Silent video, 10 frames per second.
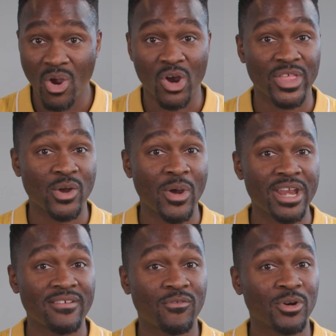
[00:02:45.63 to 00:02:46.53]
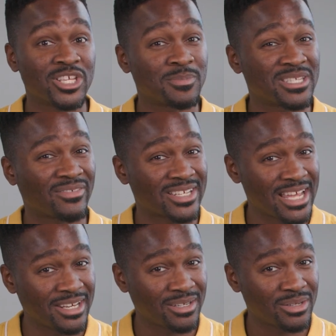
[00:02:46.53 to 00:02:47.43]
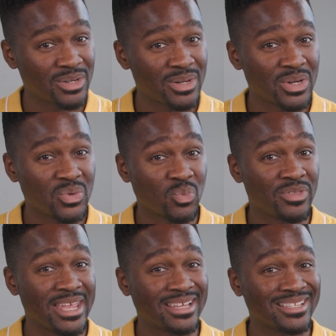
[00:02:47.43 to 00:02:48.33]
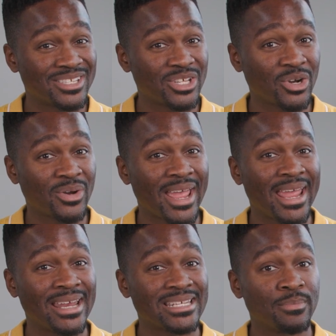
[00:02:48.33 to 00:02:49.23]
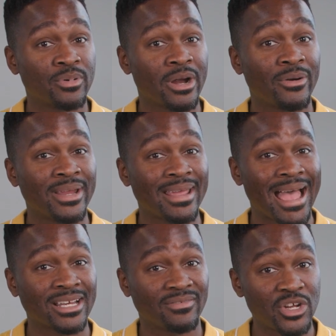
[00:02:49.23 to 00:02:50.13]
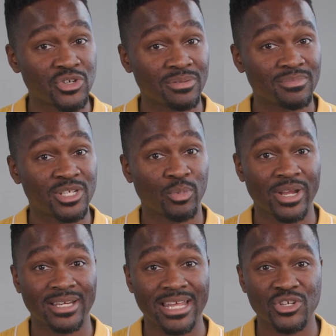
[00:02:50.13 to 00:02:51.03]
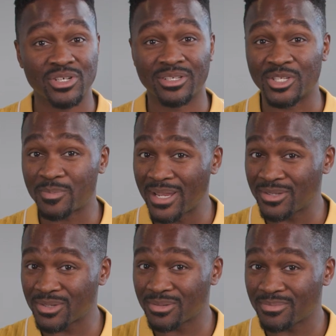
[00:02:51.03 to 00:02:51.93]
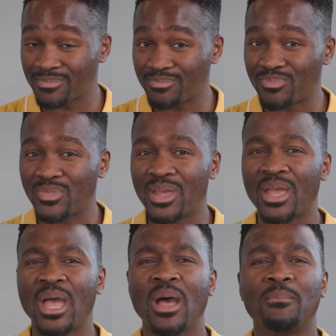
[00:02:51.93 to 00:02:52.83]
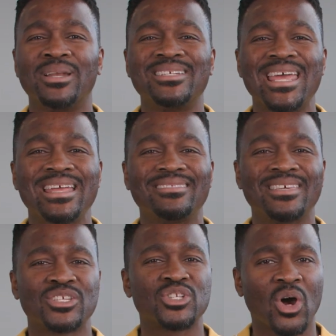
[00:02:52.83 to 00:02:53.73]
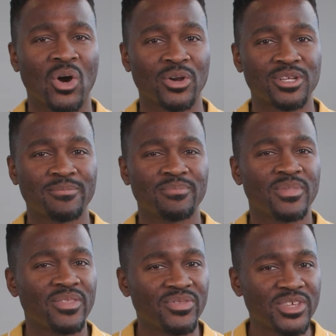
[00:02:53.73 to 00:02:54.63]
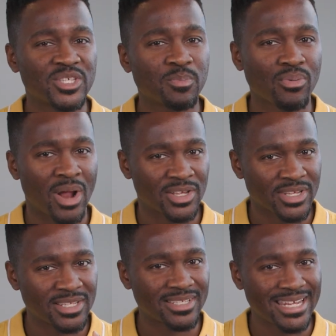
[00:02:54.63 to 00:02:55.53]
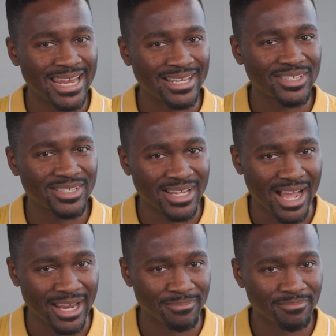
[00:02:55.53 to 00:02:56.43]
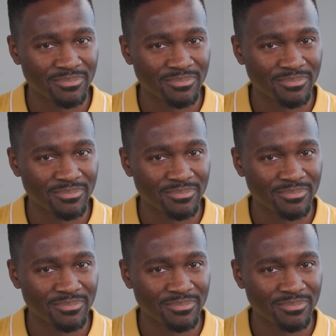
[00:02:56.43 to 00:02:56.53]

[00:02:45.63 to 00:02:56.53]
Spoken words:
Are they waiting for a specific tenant? Would they consider a temporary activation to bring attention to the space? But take this to heart. This process takes time.